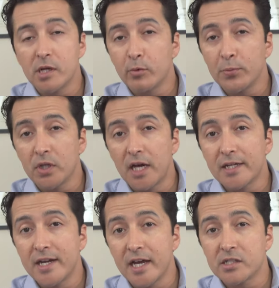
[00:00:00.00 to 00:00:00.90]
Some people
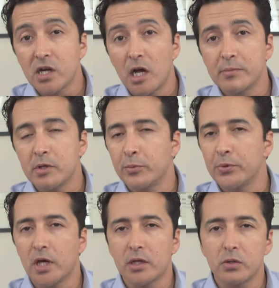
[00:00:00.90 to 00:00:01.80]
like Dexcom, some
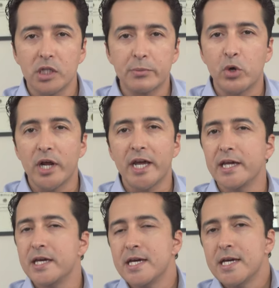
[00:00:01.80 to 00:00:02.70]
people like
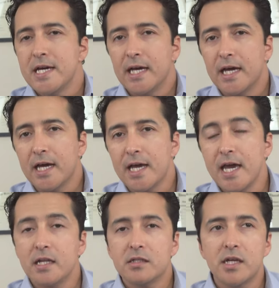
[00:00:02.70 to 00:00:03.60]
Libre,
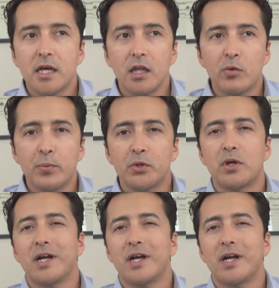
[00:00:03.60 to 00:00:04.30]
and a lot of people don't